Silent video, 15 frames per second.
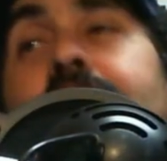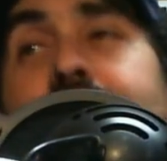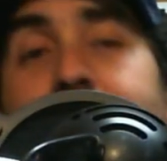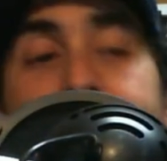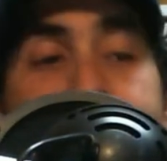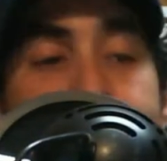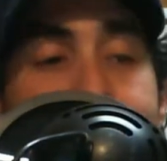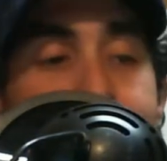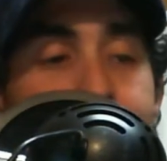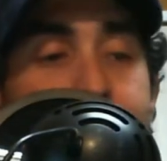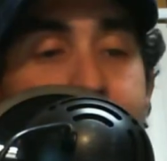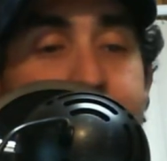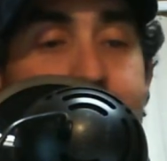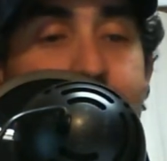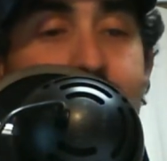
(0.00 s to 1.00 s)
going to give you
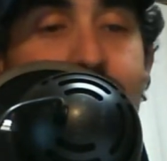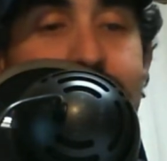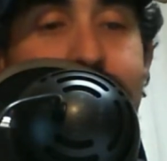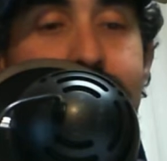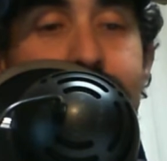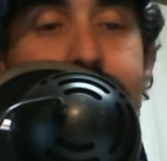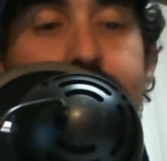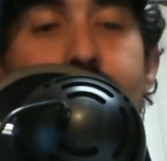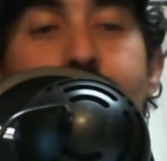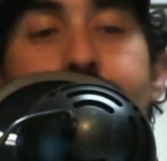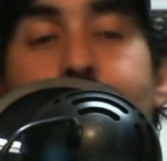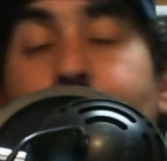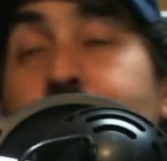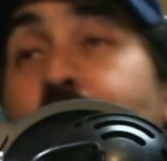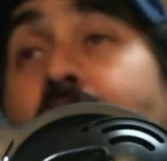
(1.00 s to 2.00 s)
my selections
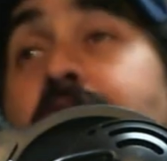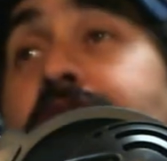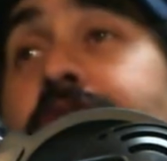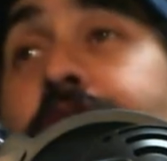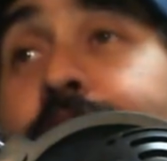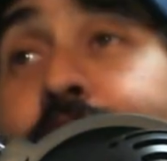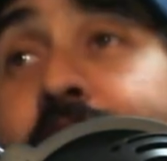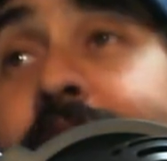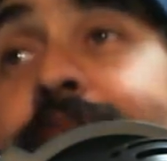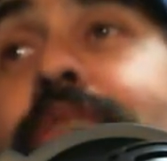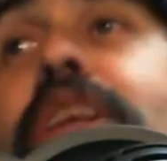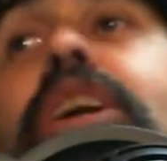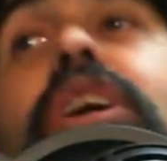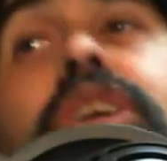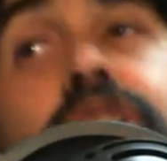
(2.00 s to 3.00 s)
for March
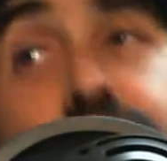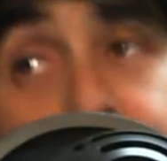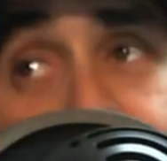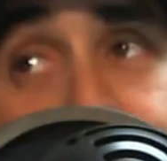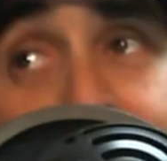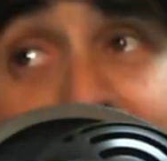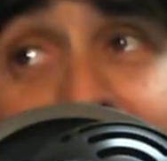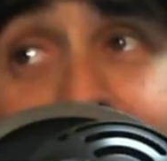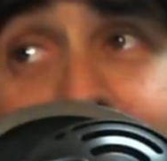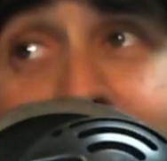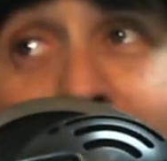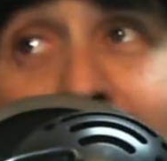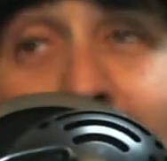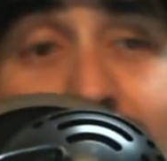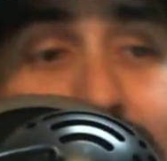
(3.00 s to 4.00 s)
5th,
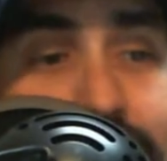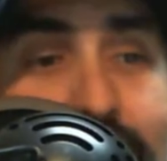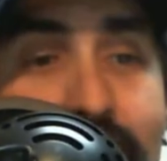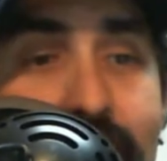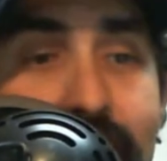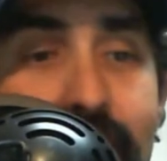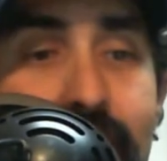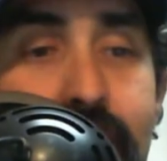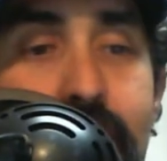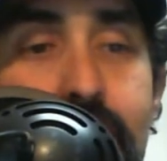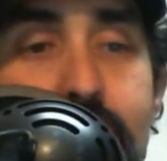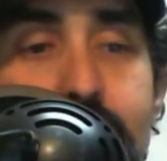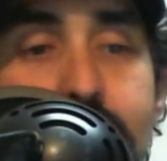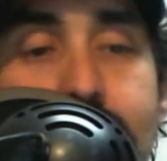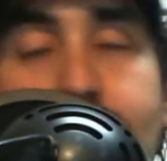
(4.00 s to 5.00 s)
2019.
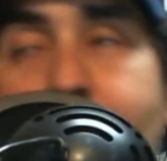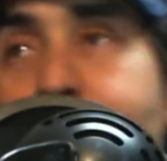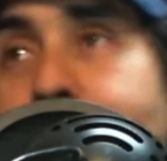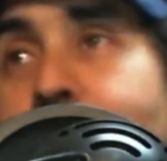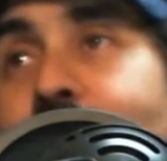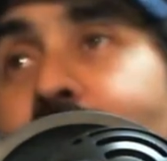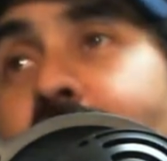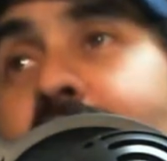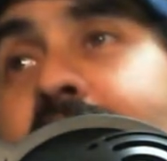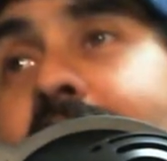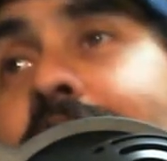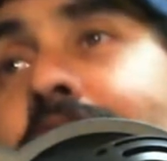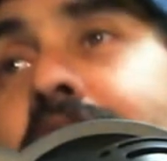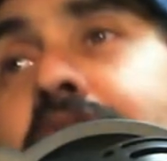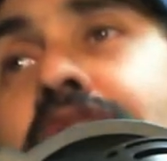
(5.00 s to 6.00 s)
Before I
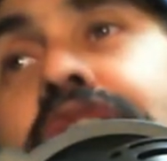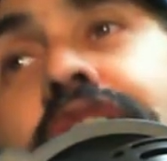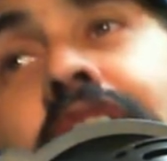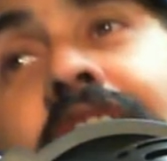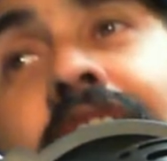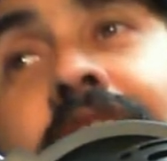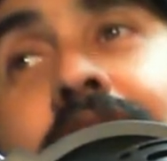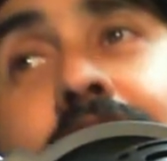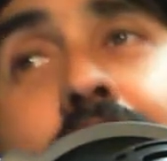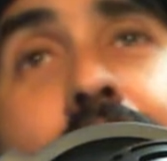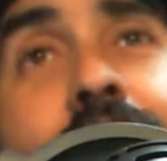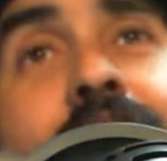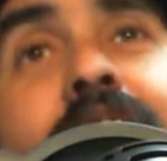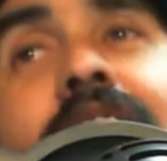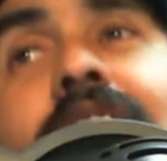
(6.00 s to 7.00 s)
give you the track and all
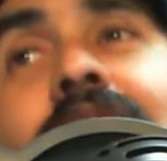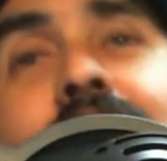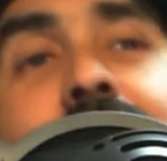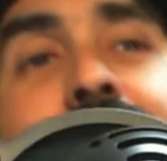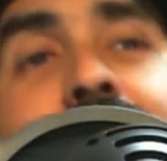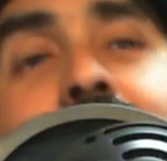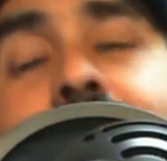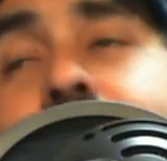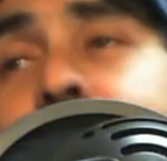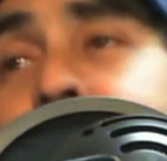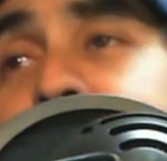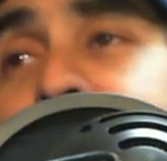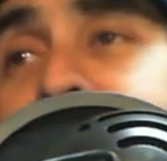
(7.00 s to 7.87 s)
that, I'd like to tell you to please